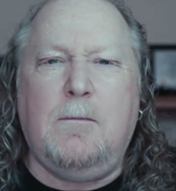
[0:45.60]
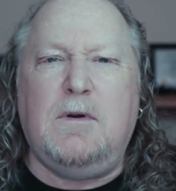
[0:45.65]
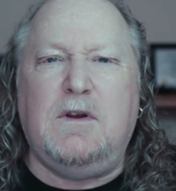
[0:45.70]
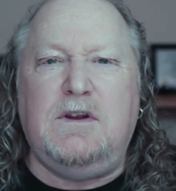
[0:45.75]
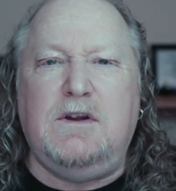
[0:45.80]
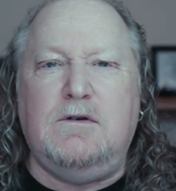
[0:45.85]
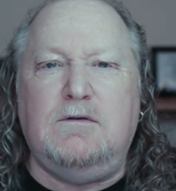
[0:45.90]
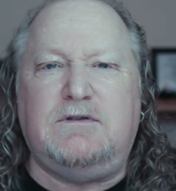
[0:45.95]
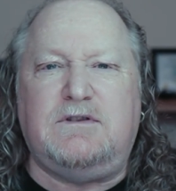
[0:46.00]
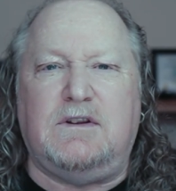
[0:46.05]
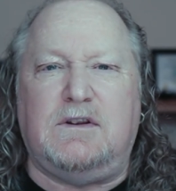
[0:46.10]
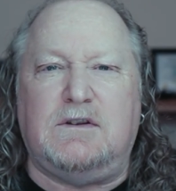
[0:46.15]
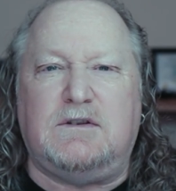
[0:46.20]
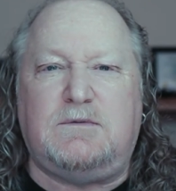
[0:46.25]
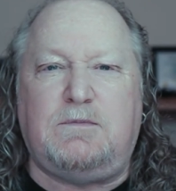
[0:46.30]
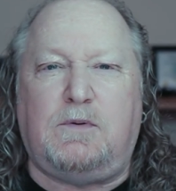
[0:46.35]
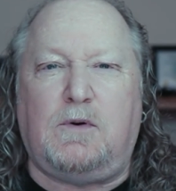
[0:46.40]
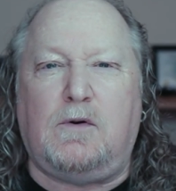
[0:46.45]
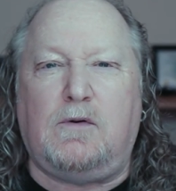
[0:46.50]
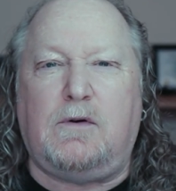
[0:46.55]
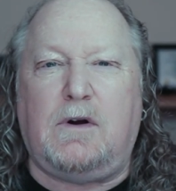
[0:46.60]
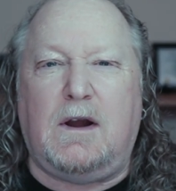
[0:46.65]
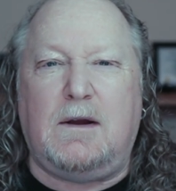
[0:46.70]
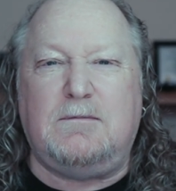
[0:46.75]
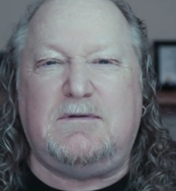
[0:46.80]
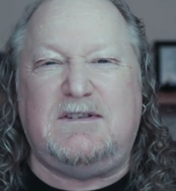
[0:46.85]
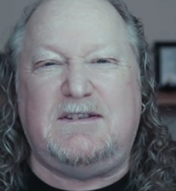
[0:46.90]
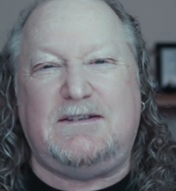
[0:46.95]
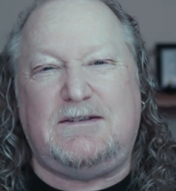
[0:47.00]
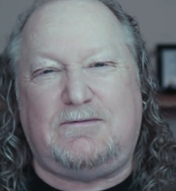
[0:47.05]
been using this program
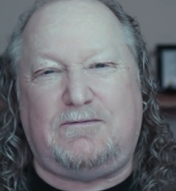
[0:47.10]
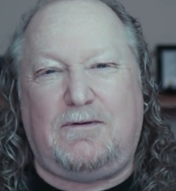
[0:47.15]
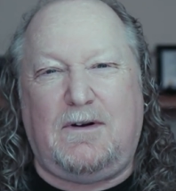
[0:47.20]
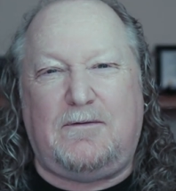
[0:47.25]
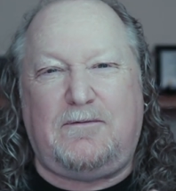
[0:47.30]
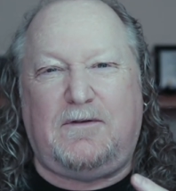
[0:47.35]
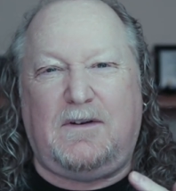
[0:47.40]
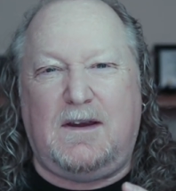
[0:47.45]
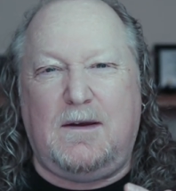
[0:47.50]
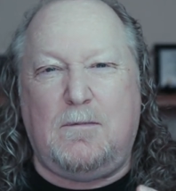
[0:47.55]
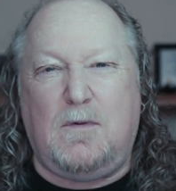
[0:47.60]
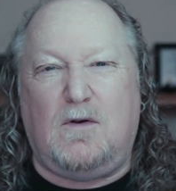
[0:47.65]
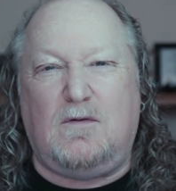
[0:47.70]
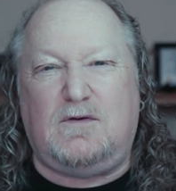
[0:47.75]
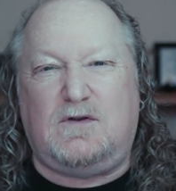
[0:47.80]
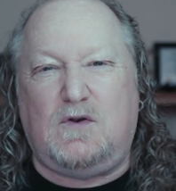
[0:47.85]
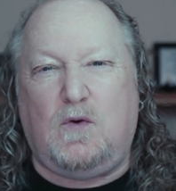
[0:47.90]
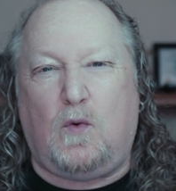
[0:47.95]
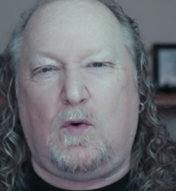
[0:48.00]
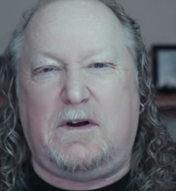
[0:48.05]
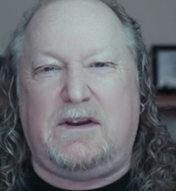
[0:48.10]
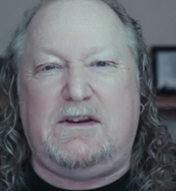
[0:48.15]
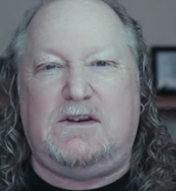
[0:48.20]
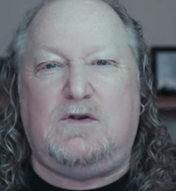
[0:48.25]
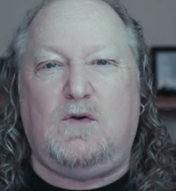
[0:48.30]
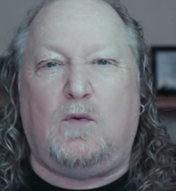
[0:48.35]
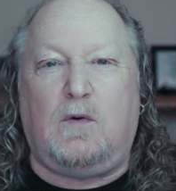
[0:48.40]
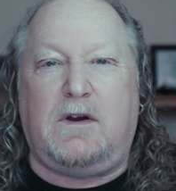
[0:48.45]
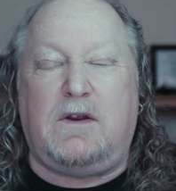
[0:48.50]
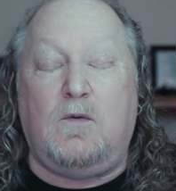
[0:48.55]
since roughly about
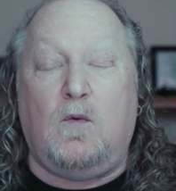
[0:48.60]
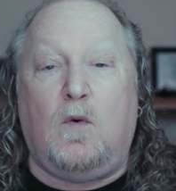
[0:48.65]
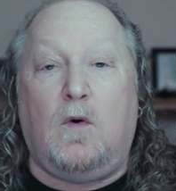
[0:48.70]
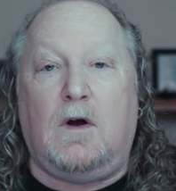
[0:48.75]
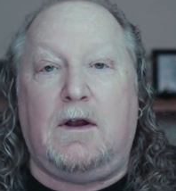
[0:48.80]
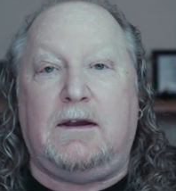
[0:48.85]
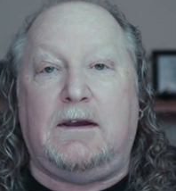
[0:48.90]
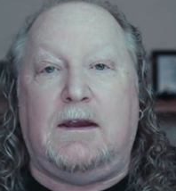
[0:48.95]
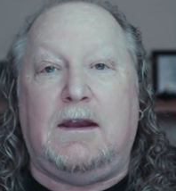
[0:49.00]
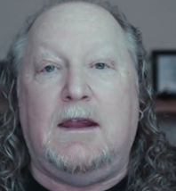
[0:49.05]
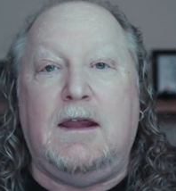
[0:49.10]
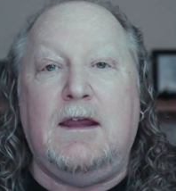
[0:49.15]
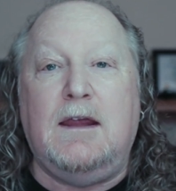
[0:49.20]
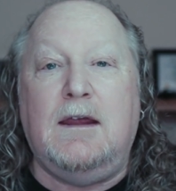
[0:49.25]
2021,